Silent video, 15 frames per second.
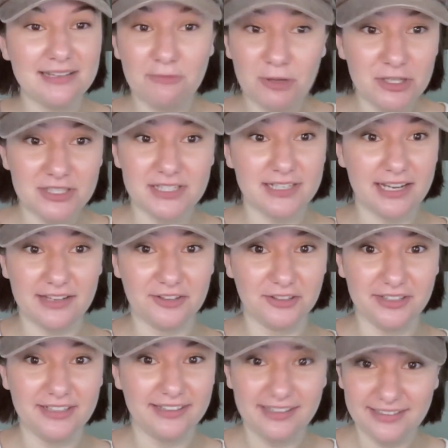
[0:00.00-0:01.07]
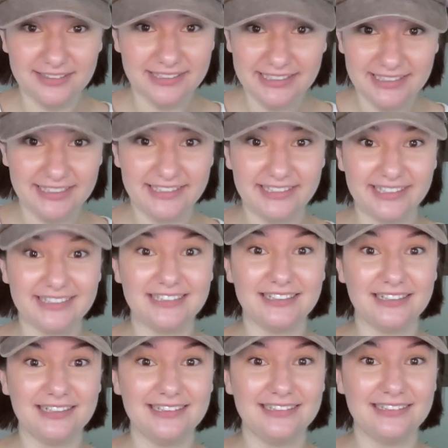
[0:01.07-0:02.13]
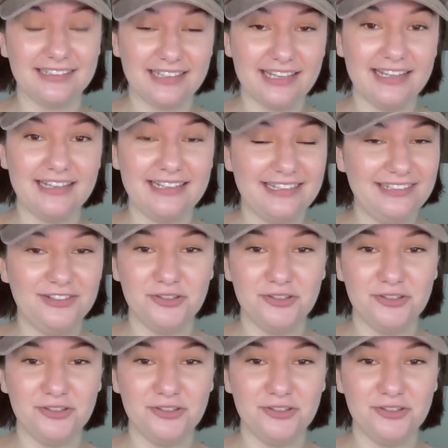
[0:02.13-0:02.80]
they work together, like they did, like he